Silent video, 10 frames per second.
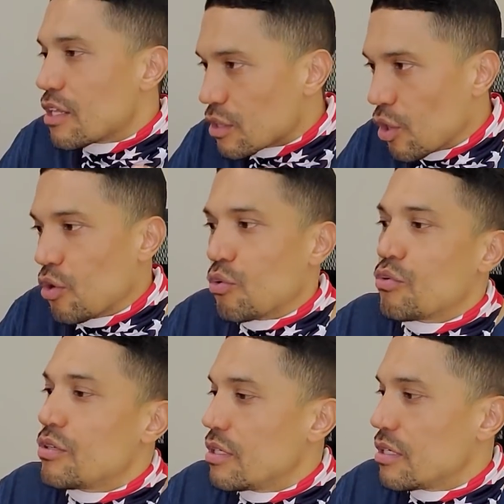
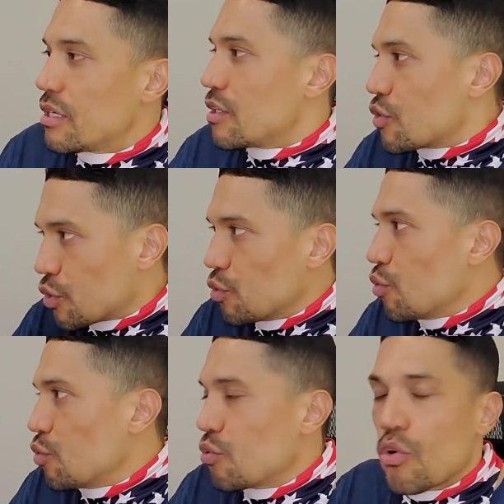loan
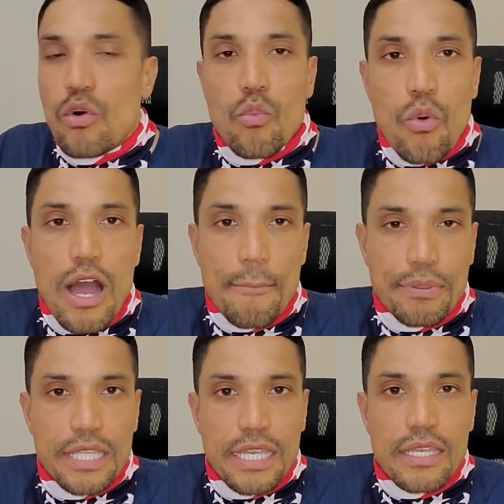through
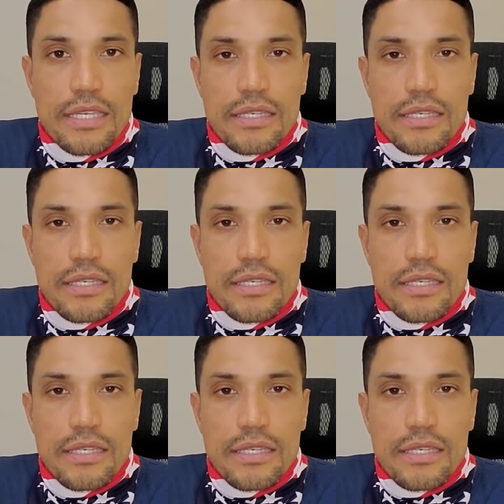Womply